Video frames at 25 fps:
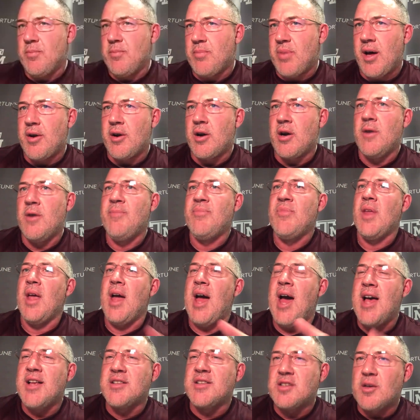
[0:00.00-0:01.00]
better,
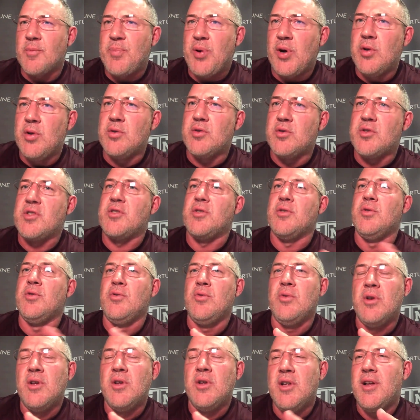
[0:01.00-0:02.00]
as opposed
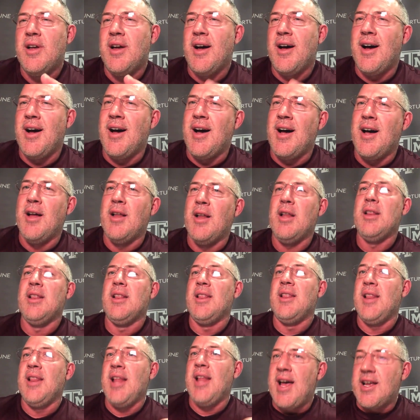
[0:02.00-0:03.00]
to
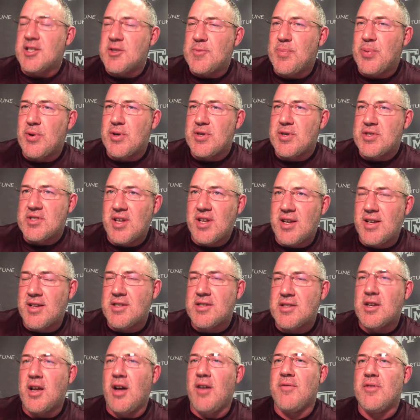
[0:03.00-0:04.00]
less
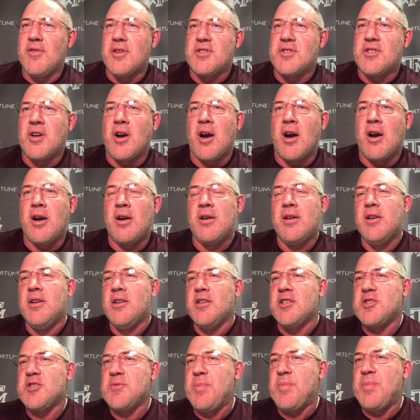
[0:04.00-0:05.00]
percentage of the chart
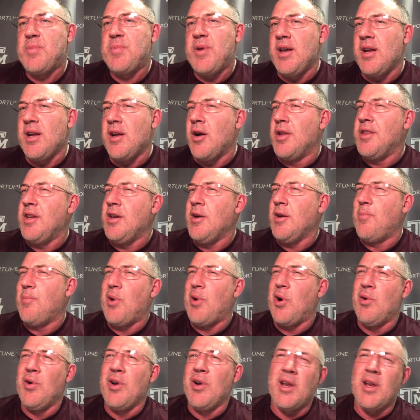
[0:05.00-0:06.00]
spending on the
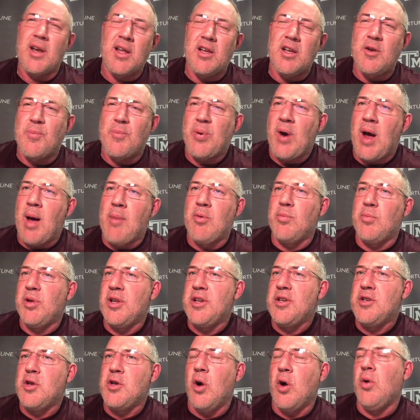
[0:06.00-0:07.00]
opponent, and you probably
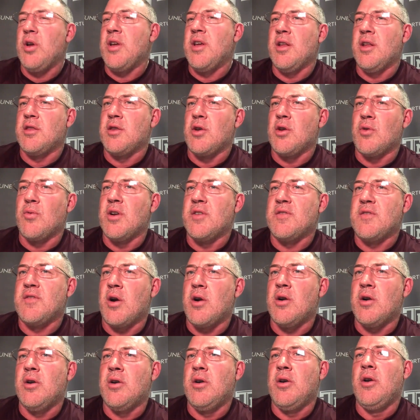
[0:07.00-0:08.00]
don't get the
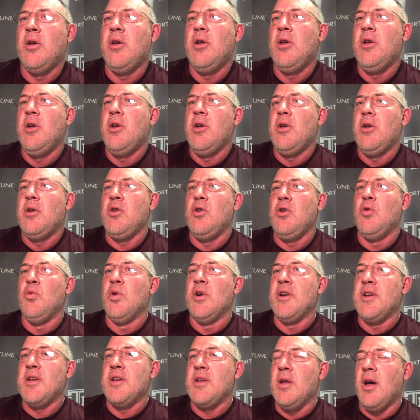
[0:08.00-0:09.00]
return you
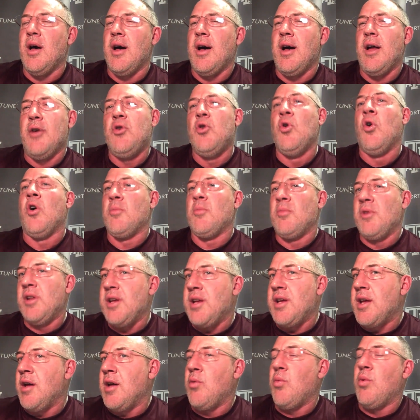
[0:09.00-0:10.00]
would normally
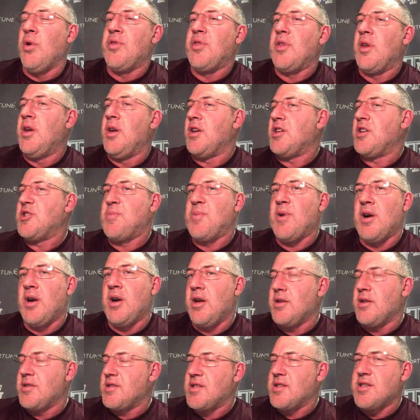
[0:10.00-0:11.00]
get with an
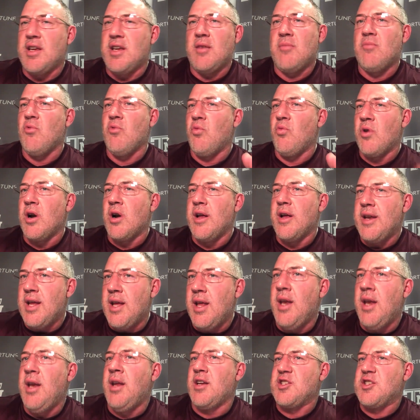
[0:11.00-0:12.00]
experienced team. We're an
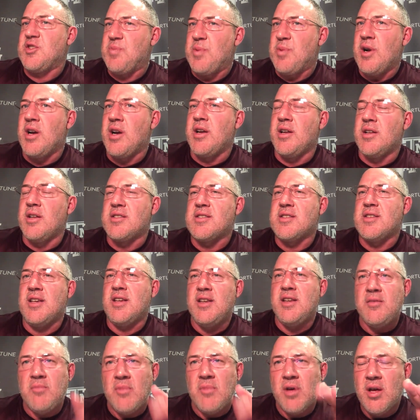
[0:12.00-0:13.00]
inexperienced
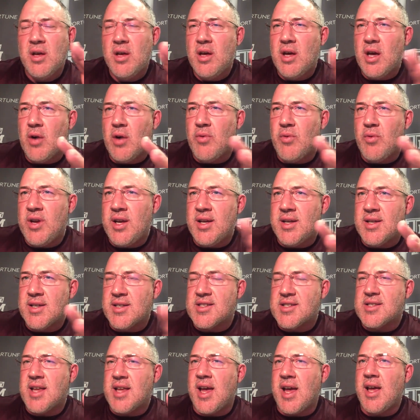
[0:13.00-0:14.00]
team, and we need to
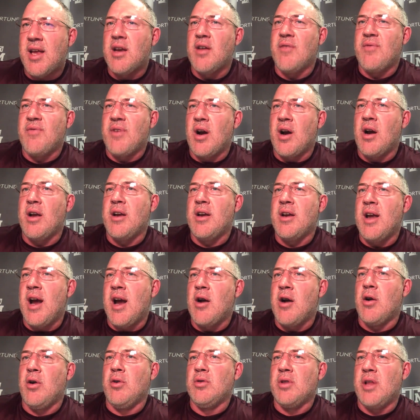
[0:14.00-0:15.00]
stay in a very
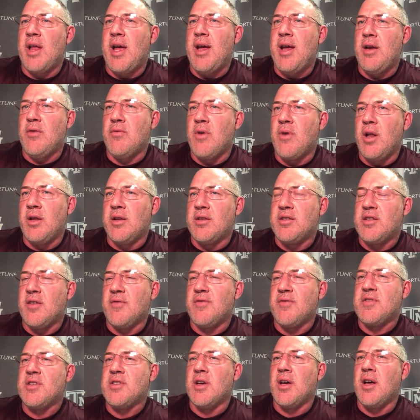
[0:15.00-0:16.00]
narrow lane relative
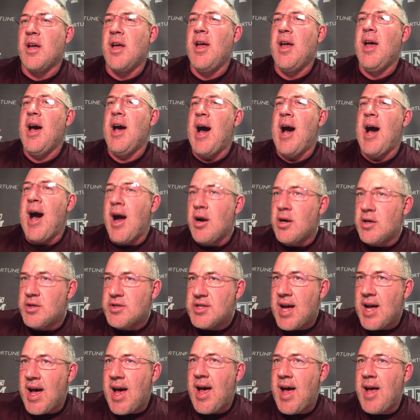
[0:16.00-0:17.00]
to our
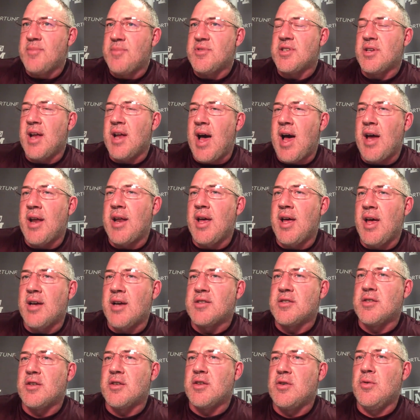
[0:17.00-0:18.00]
jobs and how to
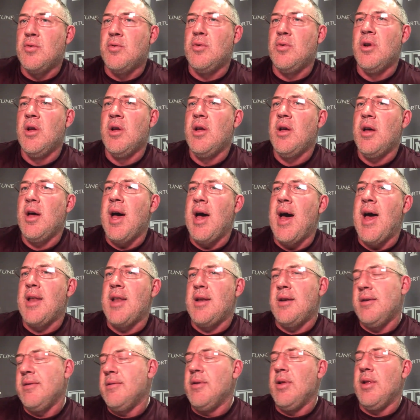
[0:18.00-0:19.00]
execute at
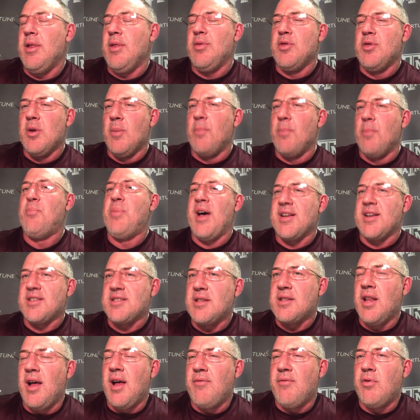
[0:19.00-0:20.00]
the best
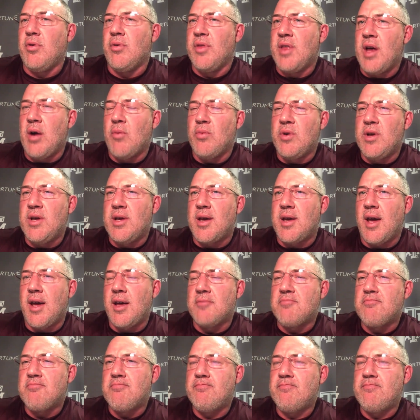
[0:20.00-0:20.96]
level that we can.